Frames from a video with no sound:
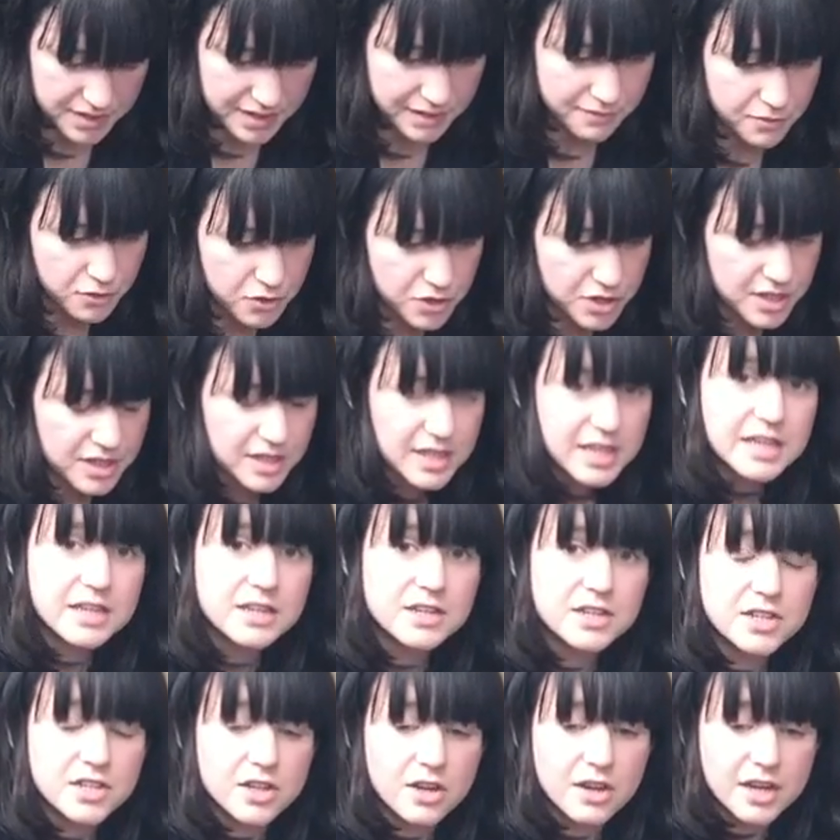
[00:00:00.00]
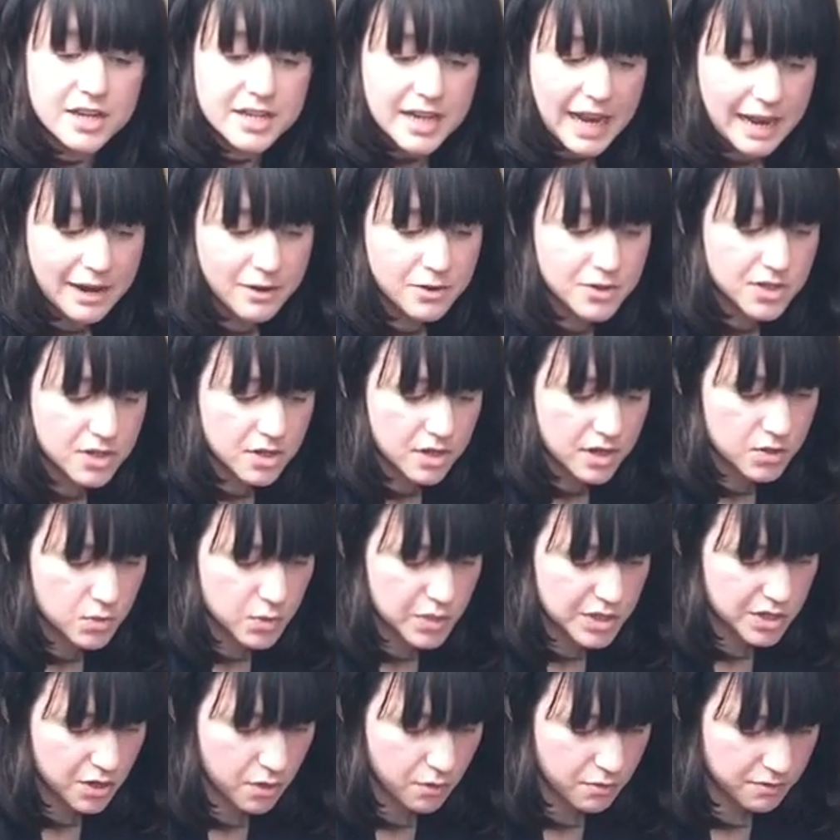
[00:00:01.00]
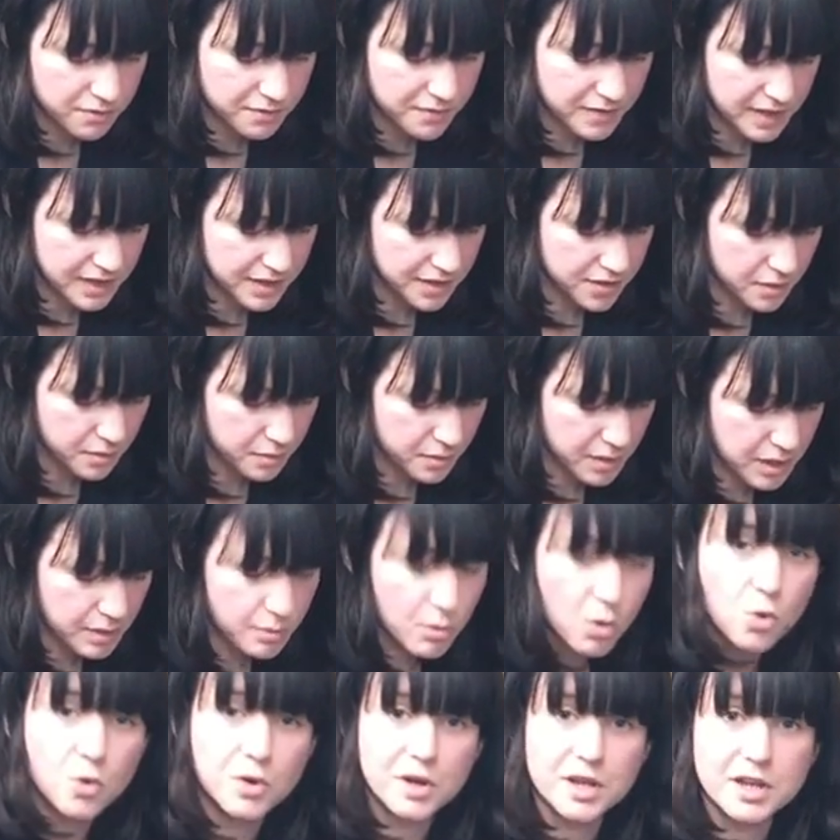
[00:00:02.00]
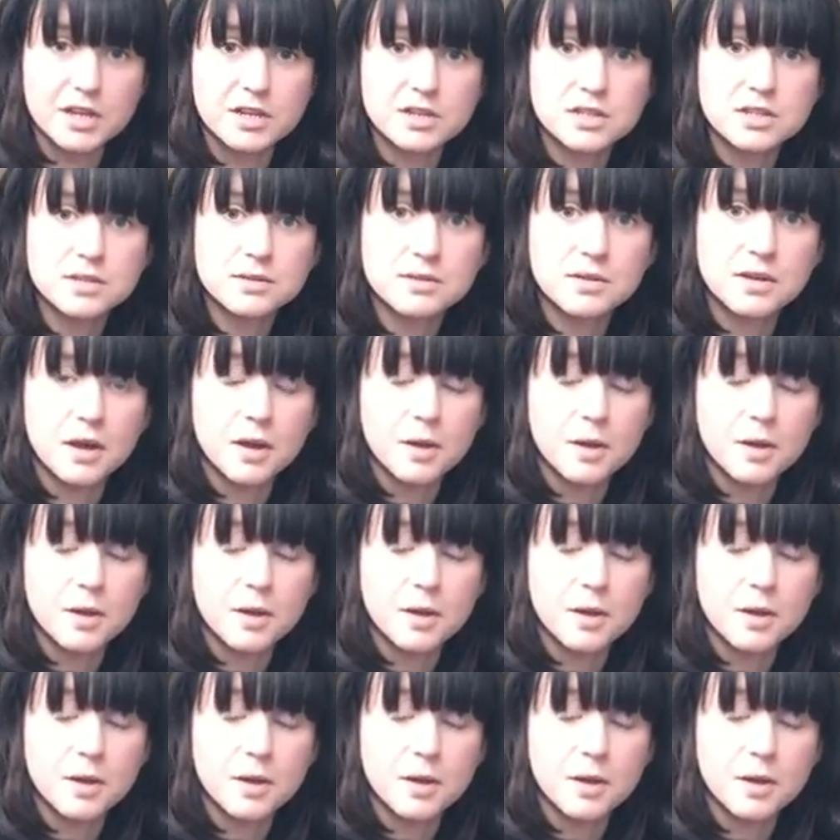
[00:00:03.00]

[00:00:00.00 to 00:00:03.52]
Different to the inside, outside we don't feed them in the mornings.